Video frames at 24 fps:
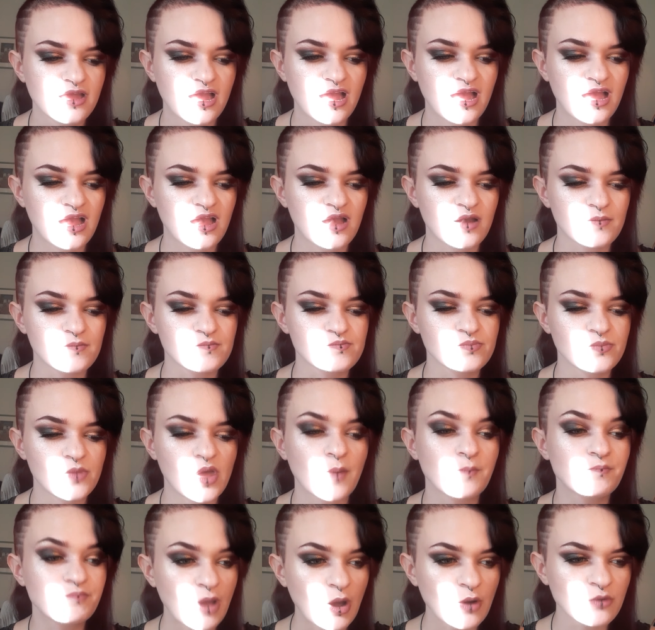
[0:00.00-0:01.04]

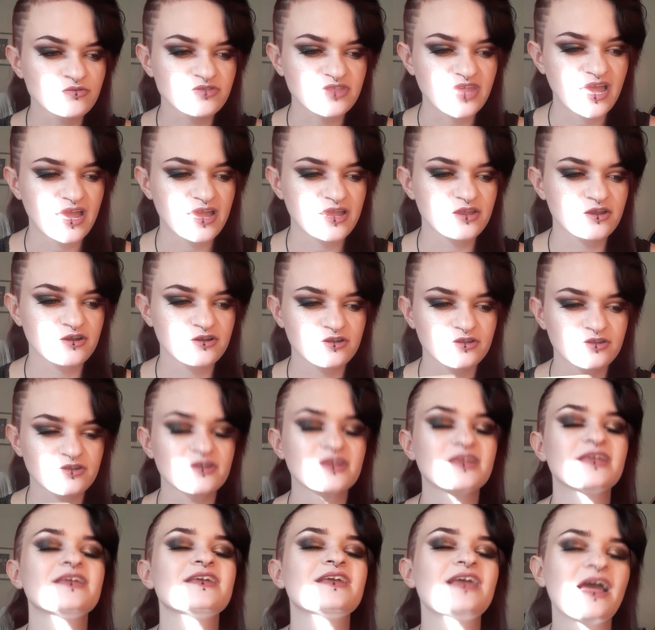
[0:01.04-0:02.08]
about that, you
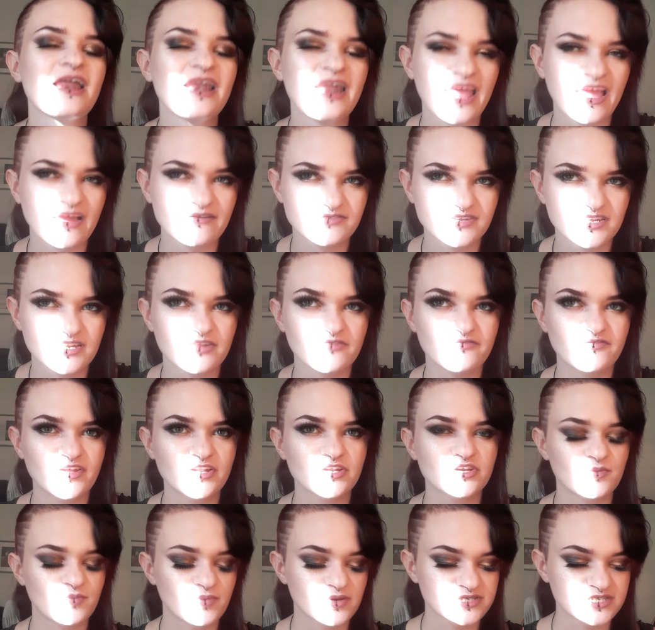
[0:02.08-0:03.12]
kind of have to
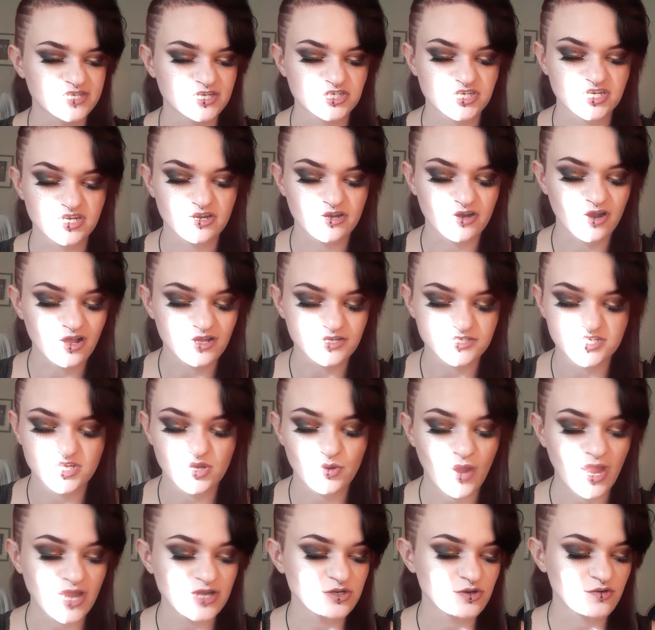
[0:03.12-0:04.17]
defend your position, and
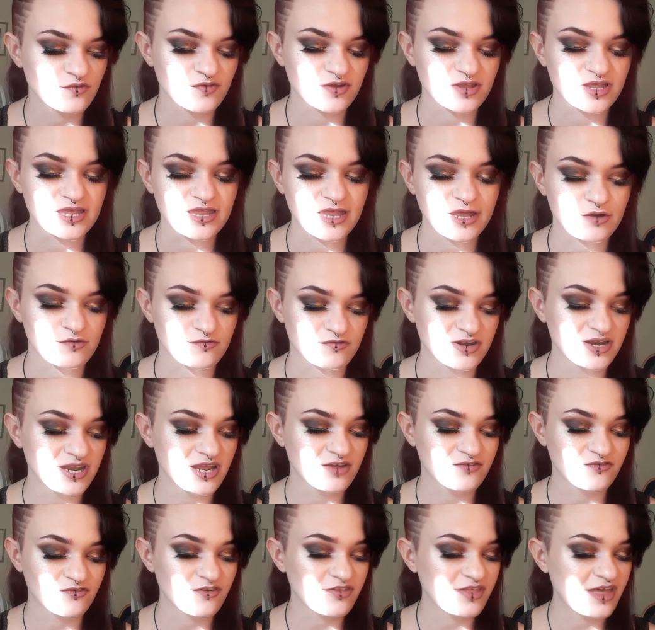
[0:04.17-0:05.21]
also, I don't really like
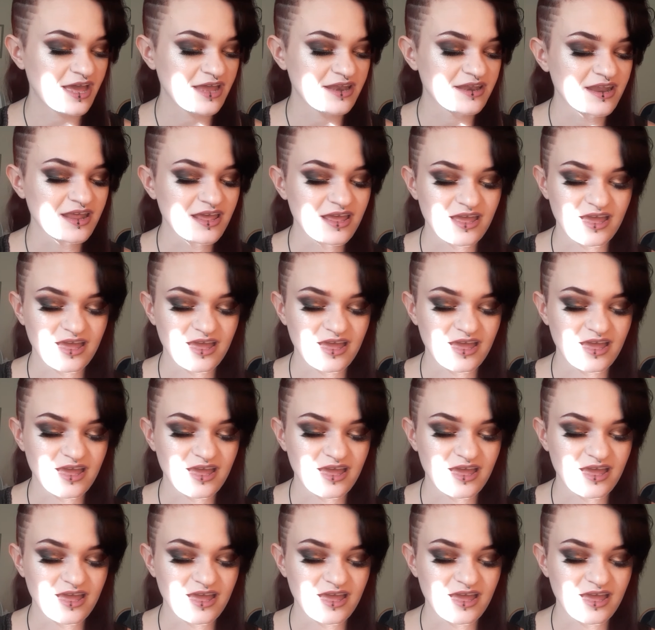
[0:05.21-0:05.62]
reading for that.